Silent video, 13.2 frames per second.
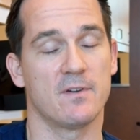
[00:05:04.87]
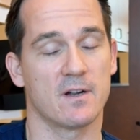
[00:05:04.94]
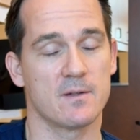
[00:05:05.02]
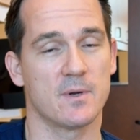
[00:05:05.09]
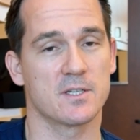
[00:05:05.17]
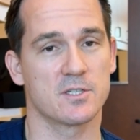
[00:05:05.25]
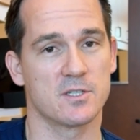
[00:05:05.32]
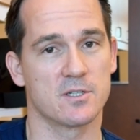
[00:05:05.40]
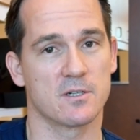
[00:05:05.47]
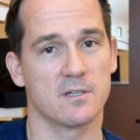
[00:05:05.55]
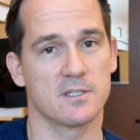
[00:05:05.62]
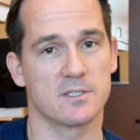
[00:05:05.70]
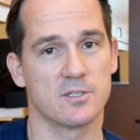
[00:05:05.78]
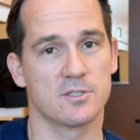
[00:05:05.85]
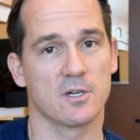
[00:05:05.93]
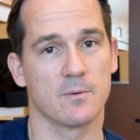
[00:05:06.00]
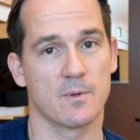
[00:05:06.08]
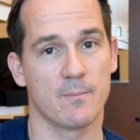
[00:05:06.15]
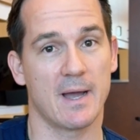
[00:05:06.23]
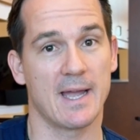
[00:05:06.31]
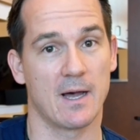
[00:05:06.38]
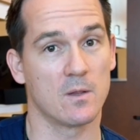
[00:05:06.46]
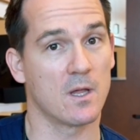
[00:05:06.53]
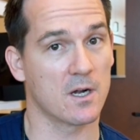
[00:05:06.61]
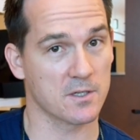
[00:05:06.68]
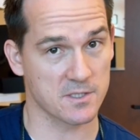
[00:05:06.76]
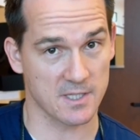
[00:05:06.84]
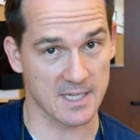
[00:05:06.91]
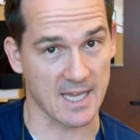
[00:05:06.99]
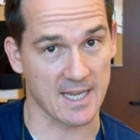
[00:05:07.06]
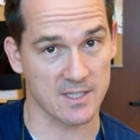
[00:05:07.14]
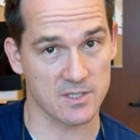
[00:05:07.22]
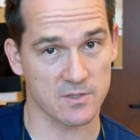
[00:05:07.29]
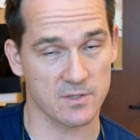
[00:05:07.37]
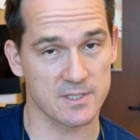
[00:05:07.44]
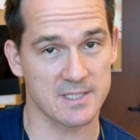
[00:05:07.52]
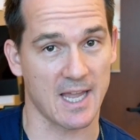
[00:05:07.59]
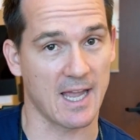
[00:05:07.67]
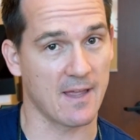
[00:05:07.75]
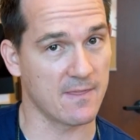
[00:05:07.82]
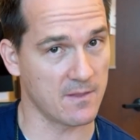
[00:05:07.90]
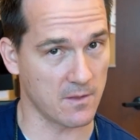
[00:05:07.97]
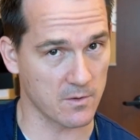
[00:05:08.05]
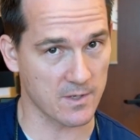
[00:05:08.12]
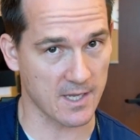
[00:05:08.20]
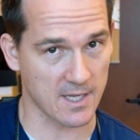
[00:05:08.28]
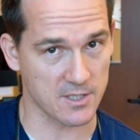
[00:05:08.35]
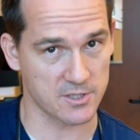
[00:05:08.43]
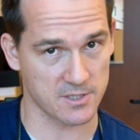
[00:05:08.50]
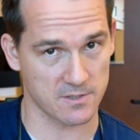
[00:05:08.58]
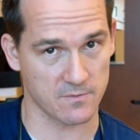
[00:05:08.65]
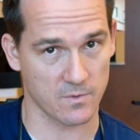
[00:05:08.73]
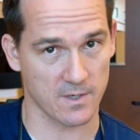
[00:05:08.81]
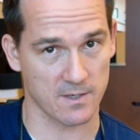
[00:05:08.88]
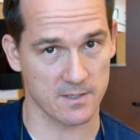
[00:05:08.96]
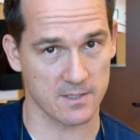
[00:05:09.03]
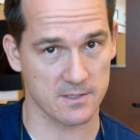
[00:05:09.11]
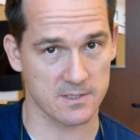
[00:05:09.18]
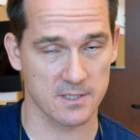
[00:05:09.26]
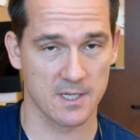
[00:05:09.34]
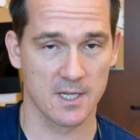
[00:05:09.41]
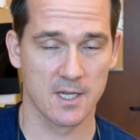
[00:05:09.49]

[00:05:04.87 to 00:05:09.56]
very much deter is determined by how large the cancer is and the location of where it is.